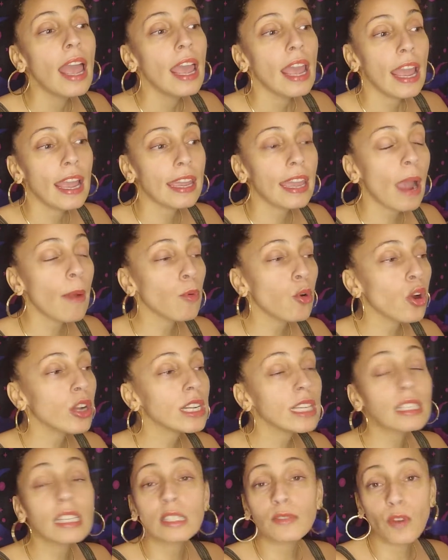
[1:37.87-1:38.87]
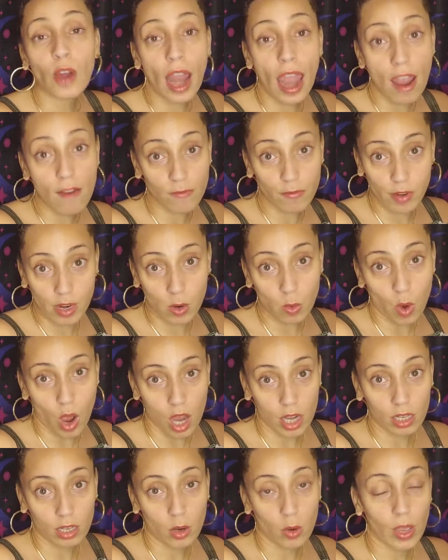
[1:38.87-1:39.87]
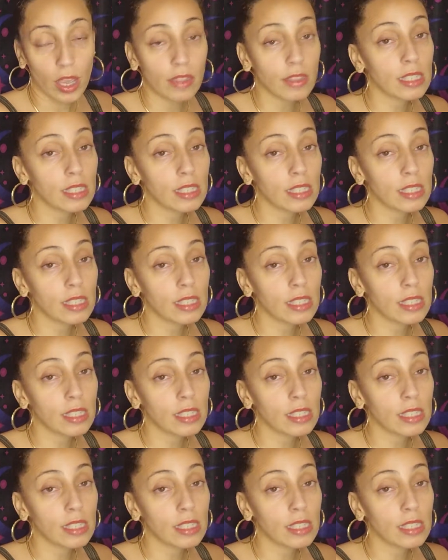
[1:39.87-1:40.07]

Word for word: and Capricorn, this is for everyone, okay?